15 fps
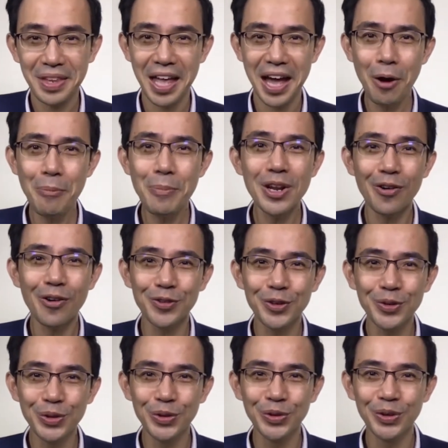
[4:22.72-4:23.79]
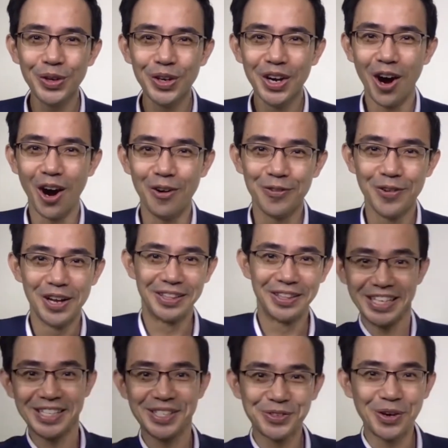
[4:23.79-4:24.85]
How many of you know of
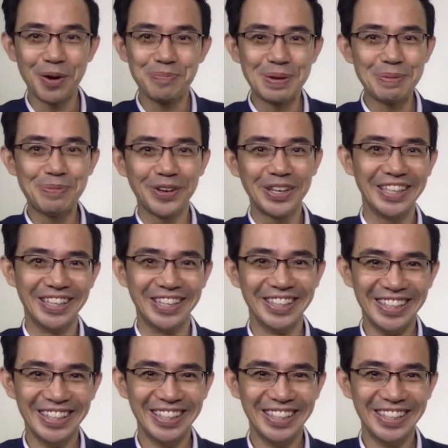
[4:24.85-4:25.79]
this group of people here?